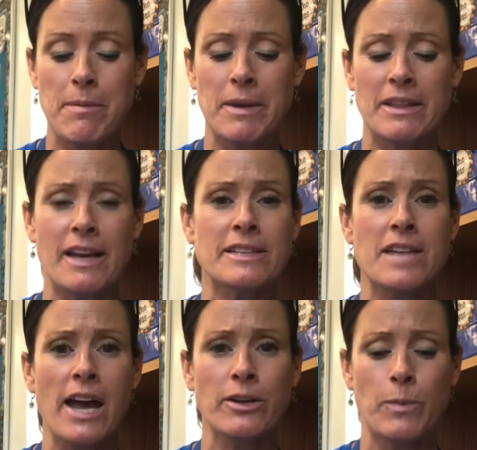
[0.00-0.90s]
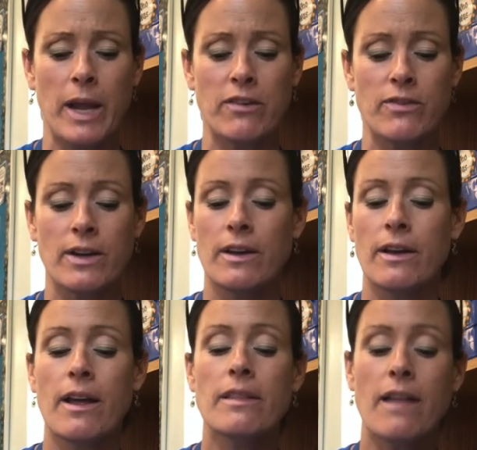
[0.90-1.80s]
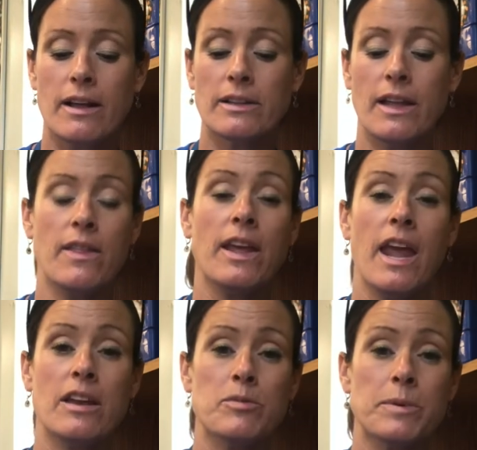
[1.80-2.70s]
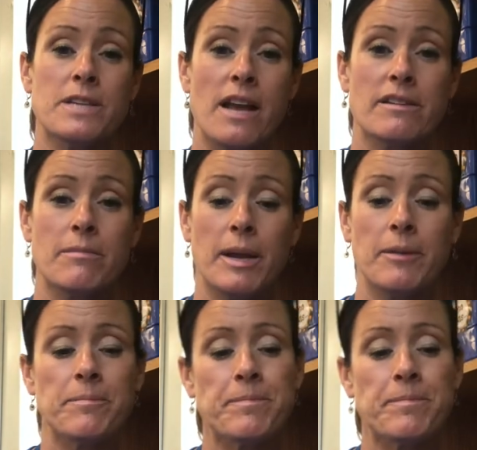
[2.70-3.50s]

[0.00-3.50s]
me like a tidal wave. Luckily, the cage protected me.